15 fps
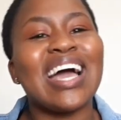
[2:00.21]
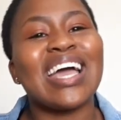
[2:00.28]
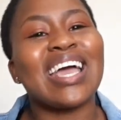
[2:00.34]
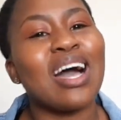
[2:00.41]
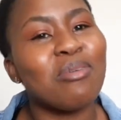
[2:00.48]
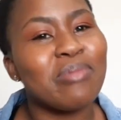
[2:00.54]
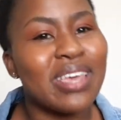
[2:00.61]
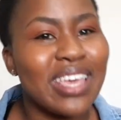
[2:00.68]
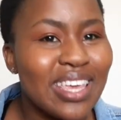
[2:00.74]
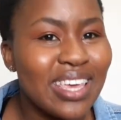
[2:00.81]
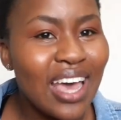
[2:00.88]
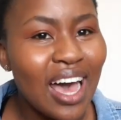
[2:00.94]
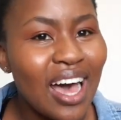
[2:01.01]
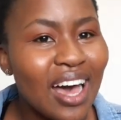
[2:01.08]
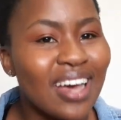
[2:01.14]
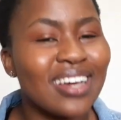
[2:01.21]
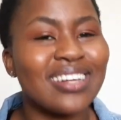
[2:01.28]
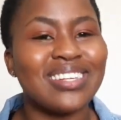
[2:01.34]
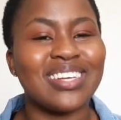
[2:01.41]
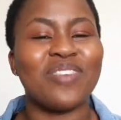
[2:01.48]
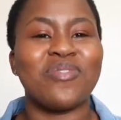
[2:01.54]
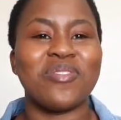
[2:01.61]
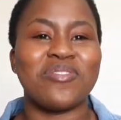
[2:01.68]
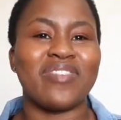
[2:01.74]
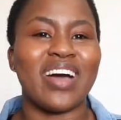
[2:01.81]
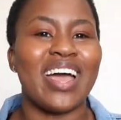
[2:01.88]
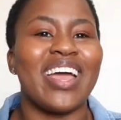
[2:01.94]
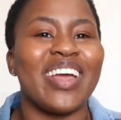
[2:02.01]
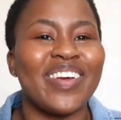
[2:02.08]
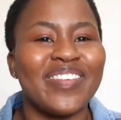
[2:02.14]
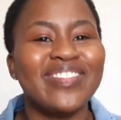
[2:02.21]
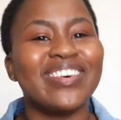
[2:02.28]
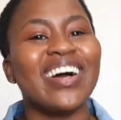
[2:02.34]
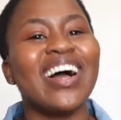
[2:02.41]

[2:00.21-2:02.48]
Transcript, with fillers: come here, type of vibe.